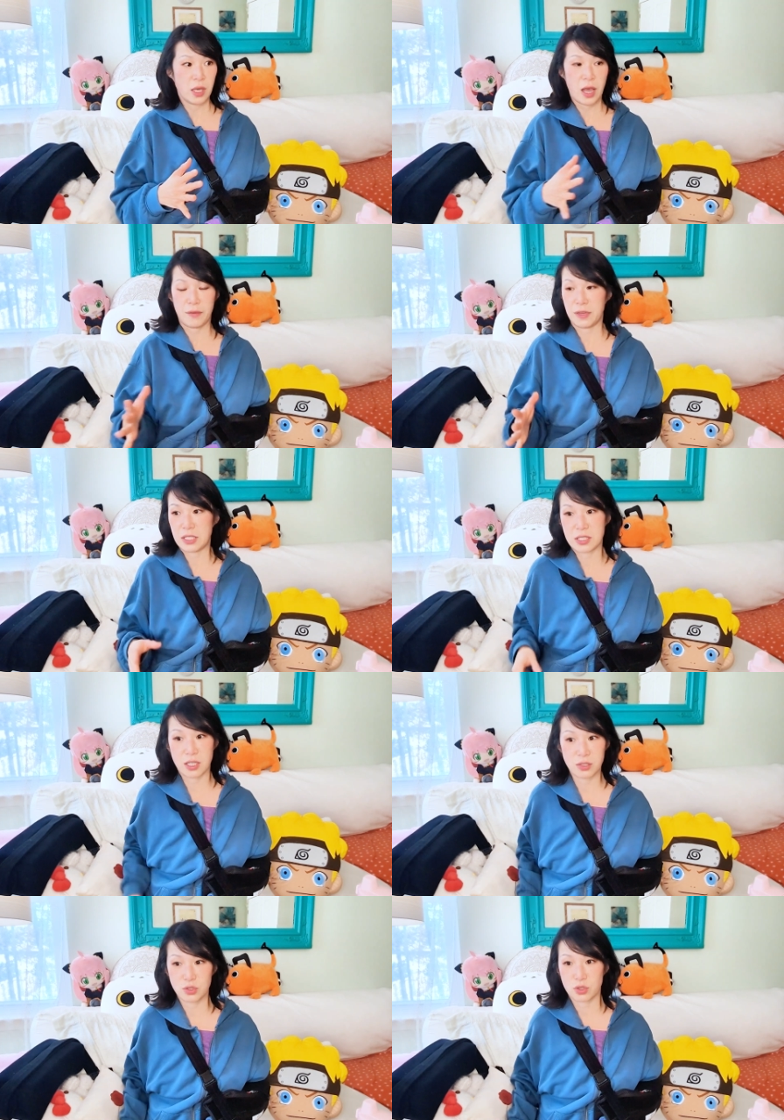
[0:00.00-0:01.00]
have any
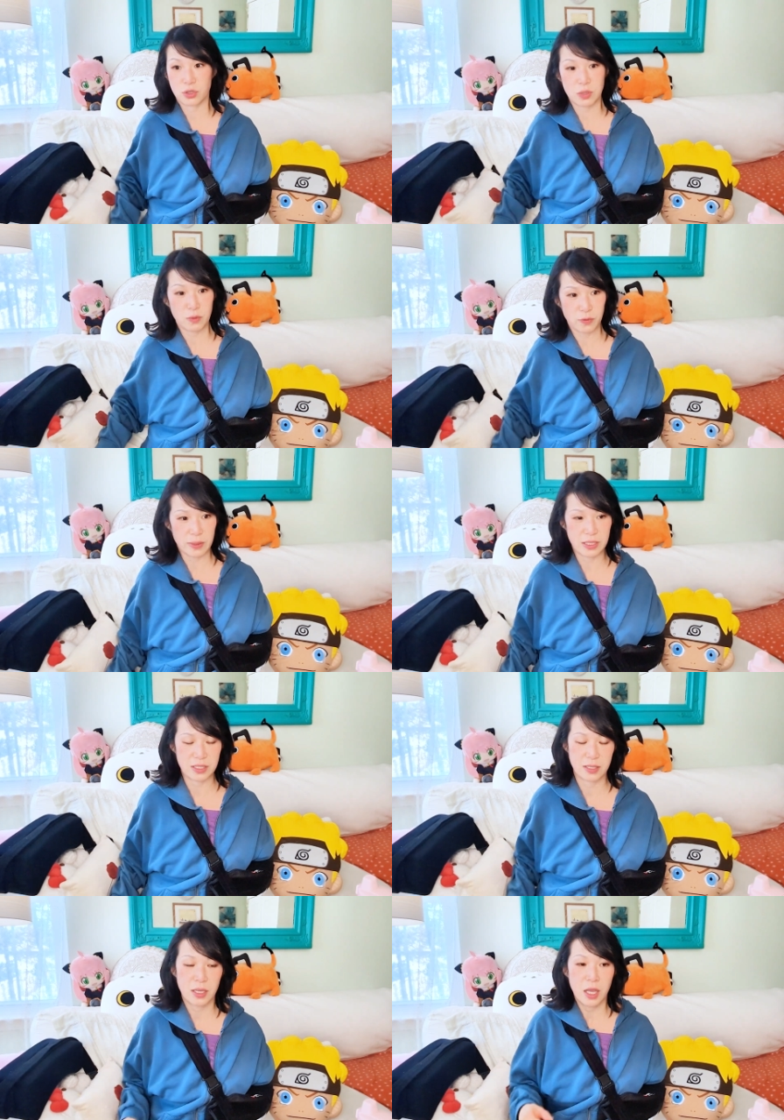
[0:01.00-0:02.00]
sudden jerky
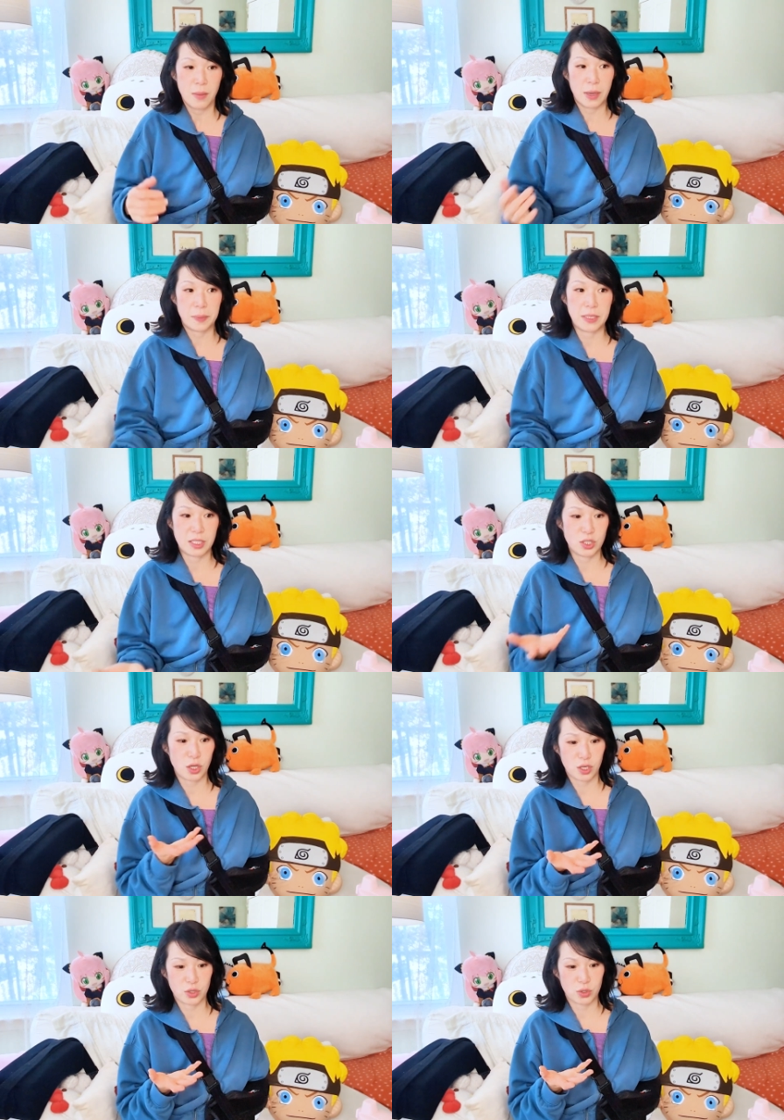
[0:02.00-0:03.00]
movements. My PT
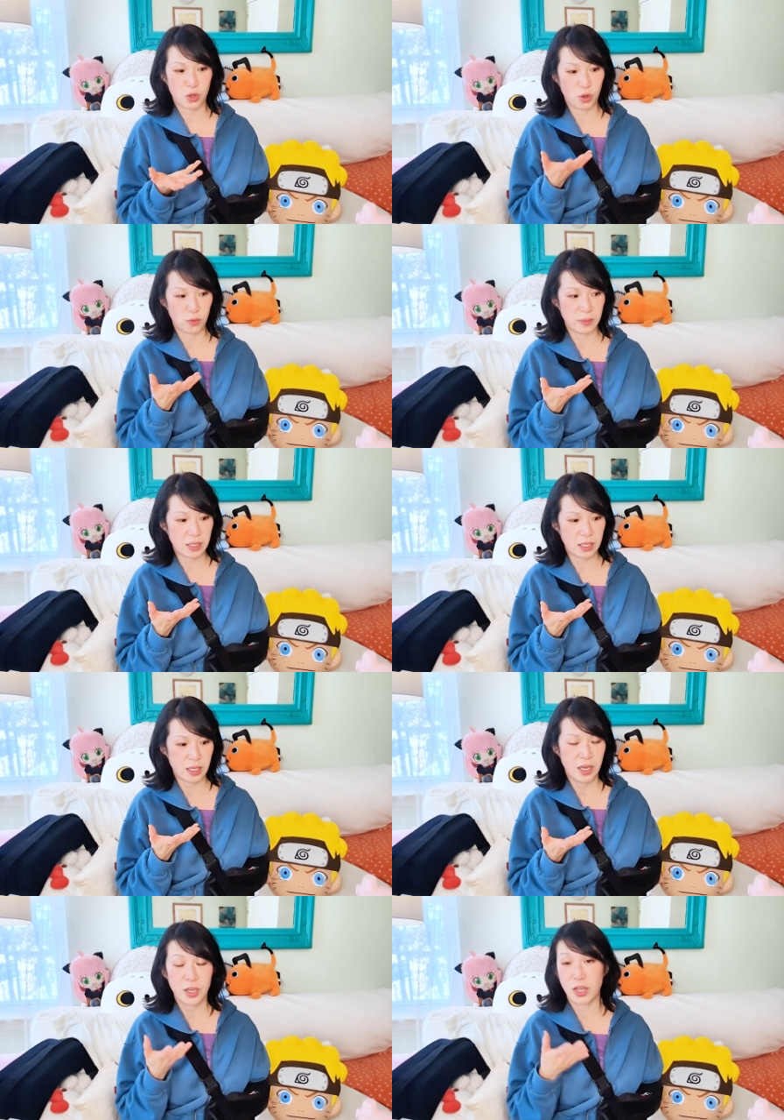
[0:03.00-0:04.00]
doctor told me,
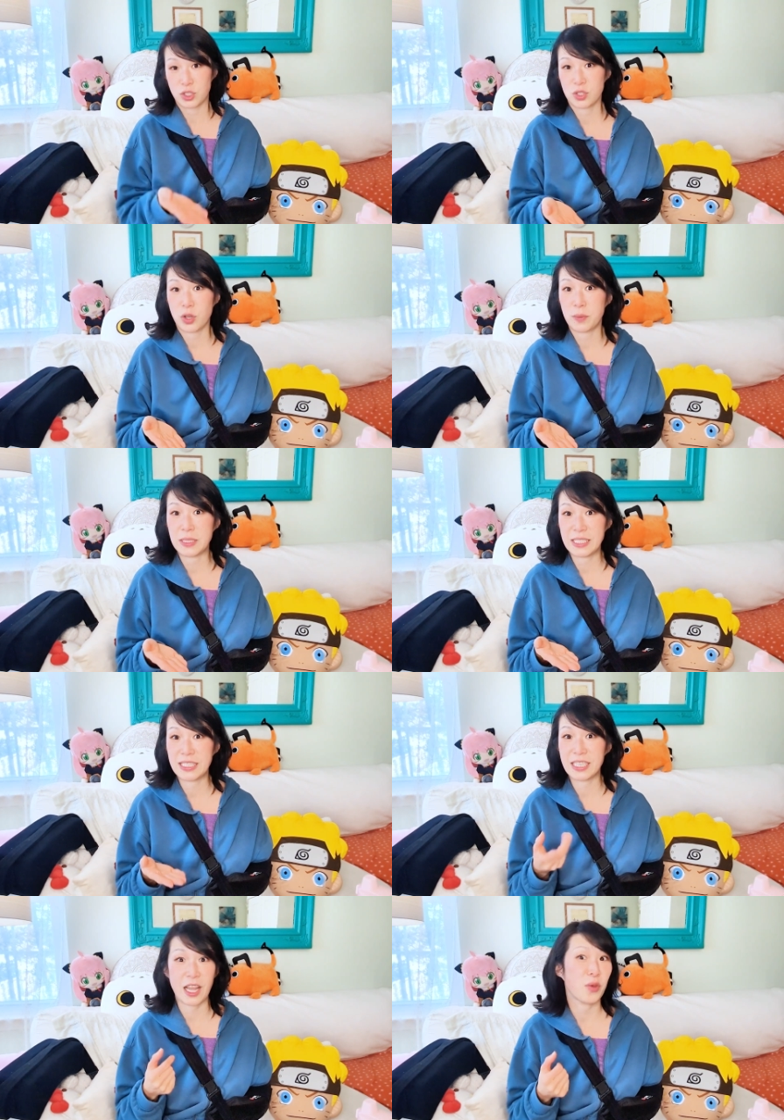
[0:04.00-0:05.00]
I just saw PT
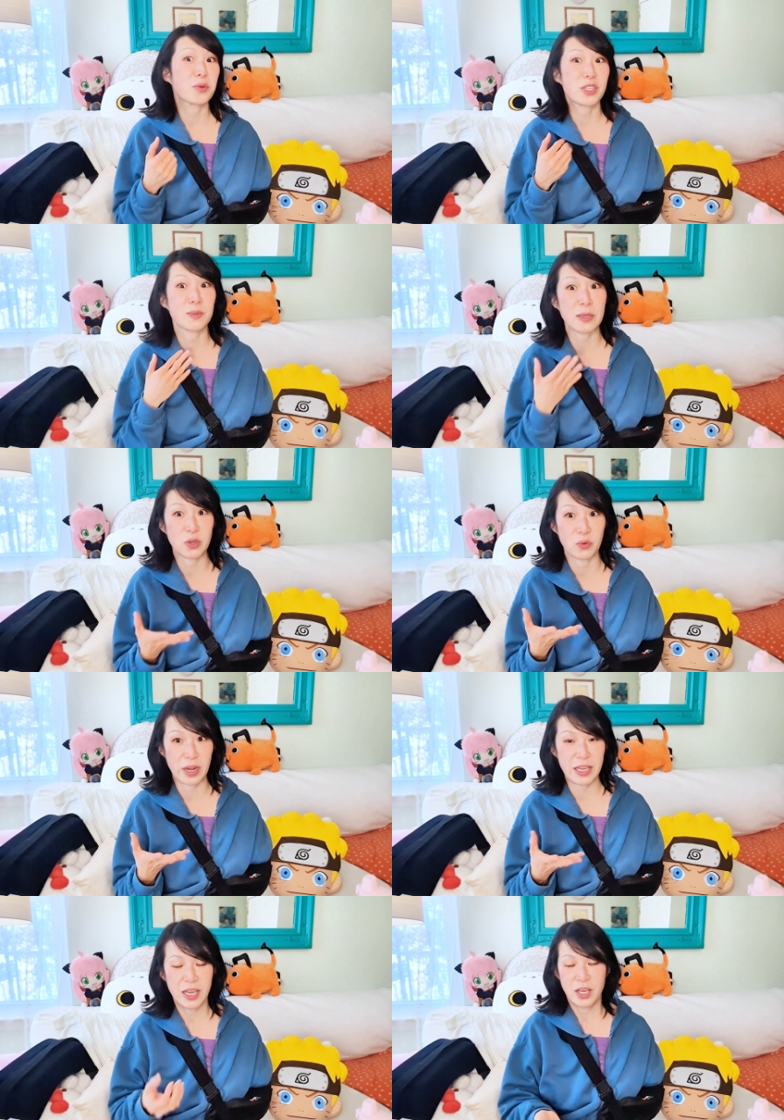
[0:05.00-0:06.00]
today, which has been
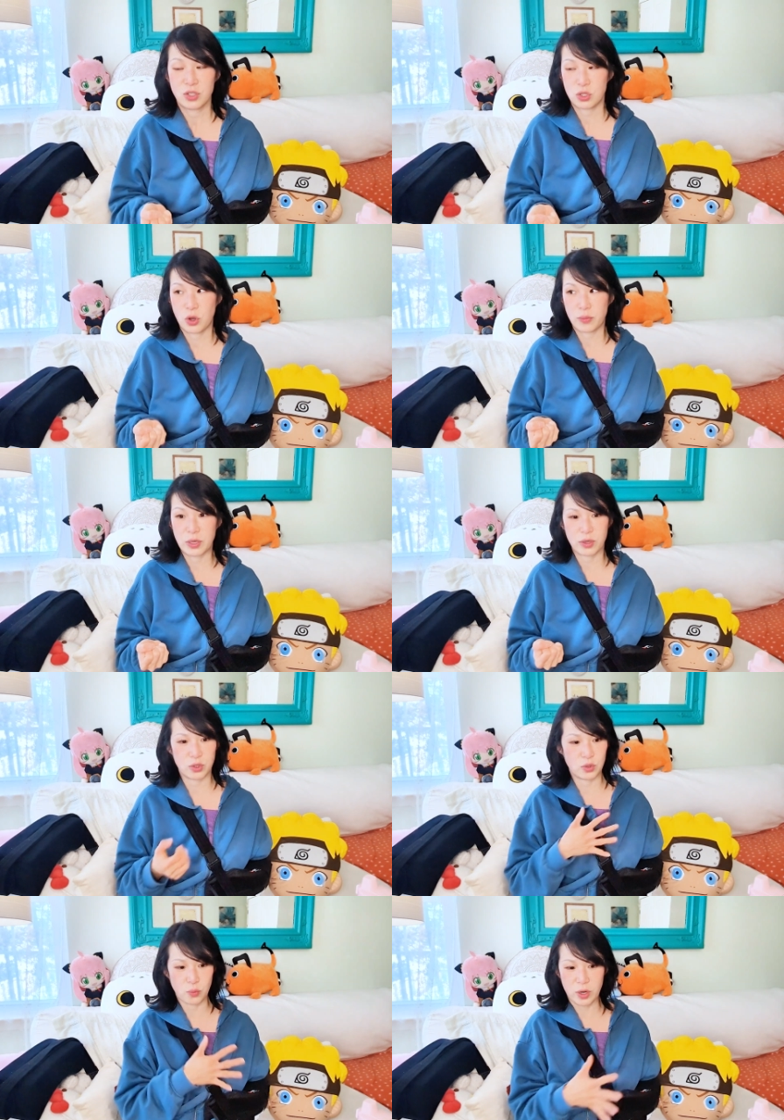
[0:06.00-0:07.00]
great. She told me
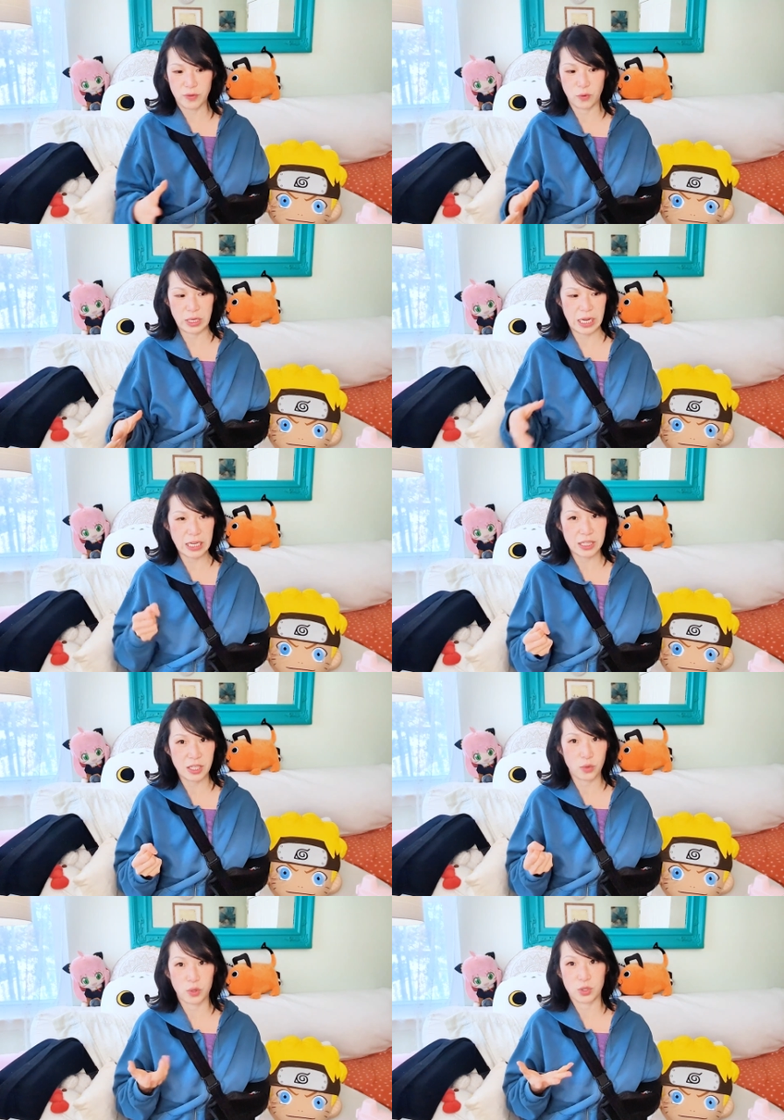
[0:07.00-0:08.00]
you want to avoid
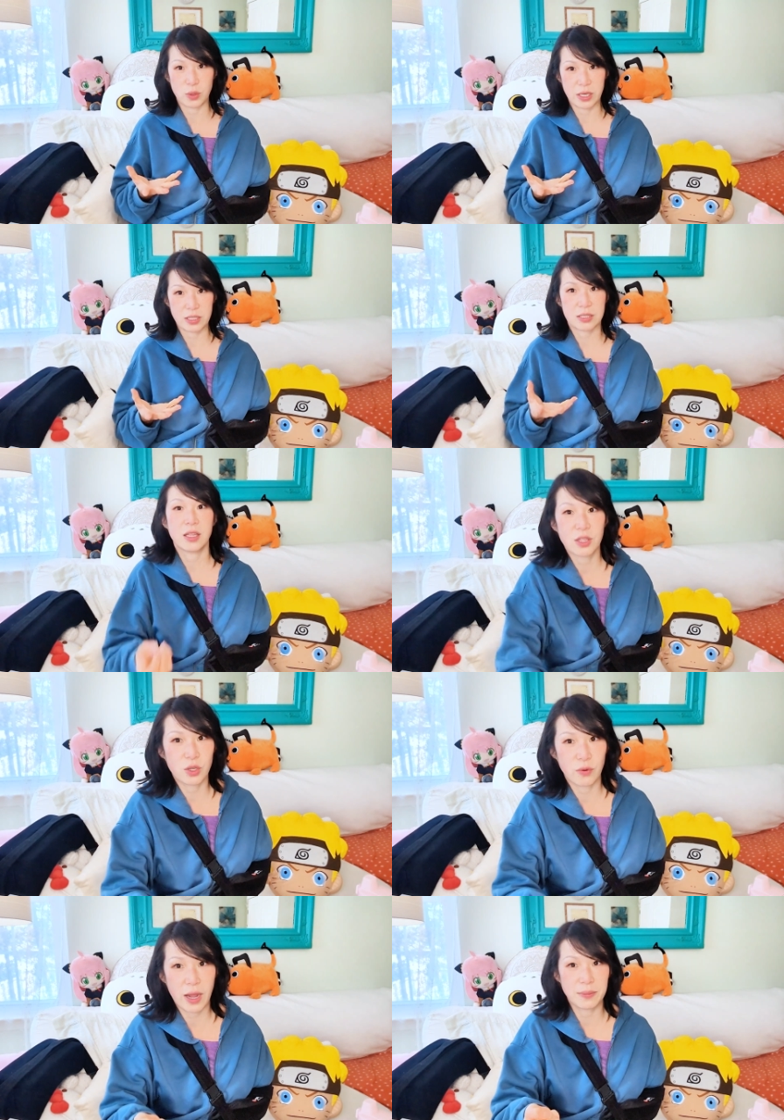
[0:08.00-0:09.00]
anything where you like suddenly
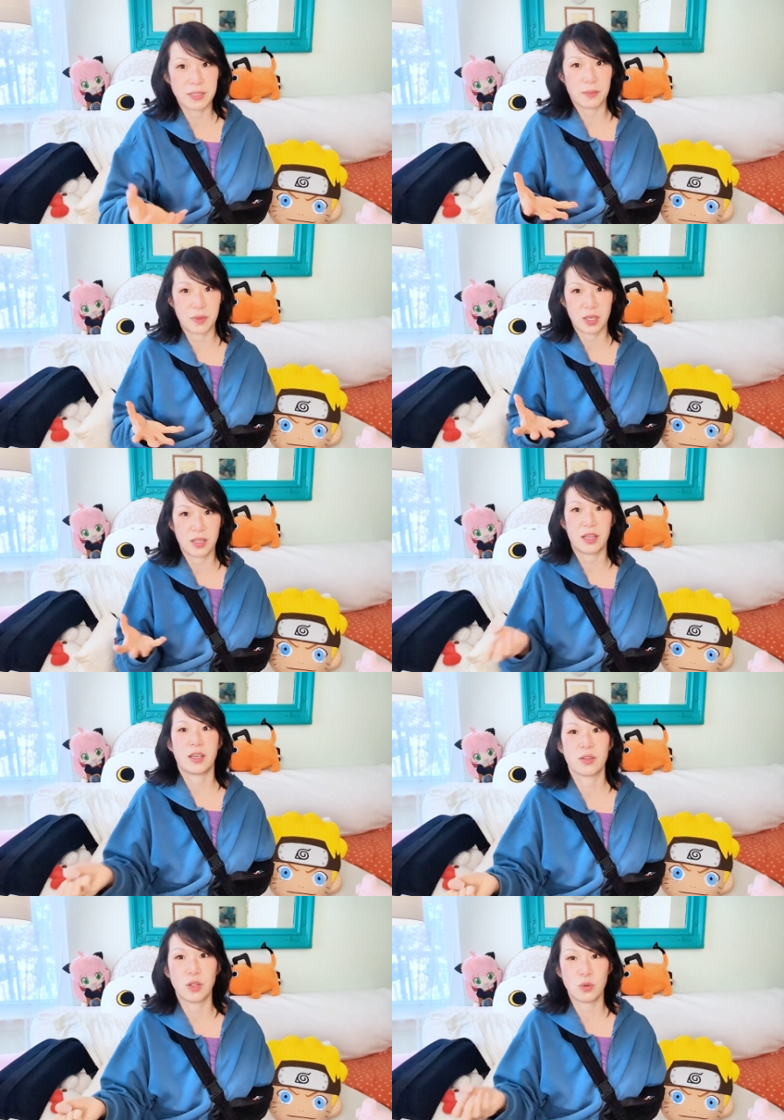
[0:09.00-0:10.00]
grab something,
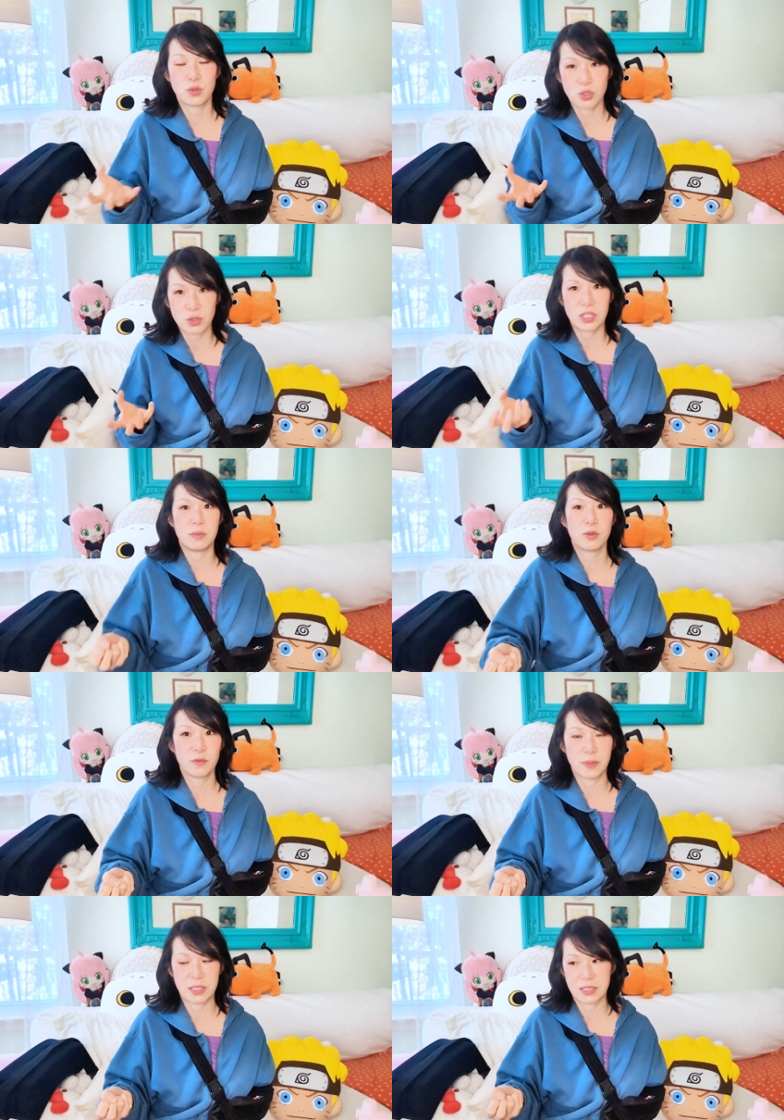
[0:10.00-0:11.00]
like no jerky
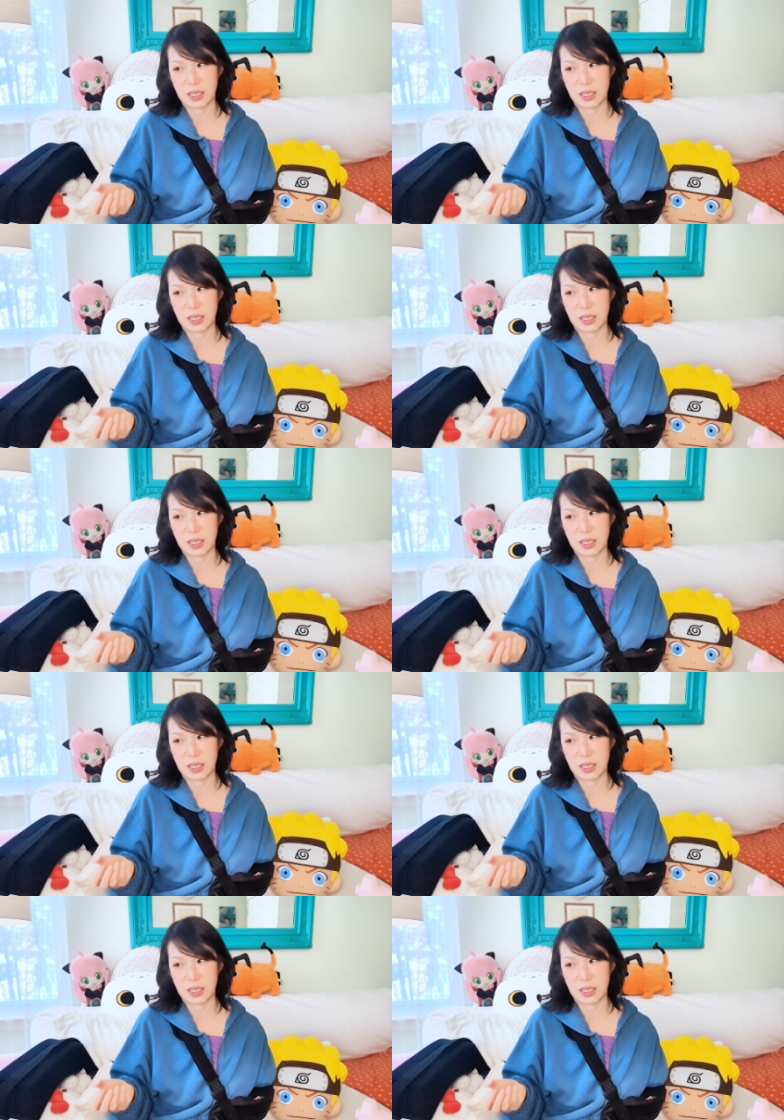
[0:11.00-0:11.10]
movements,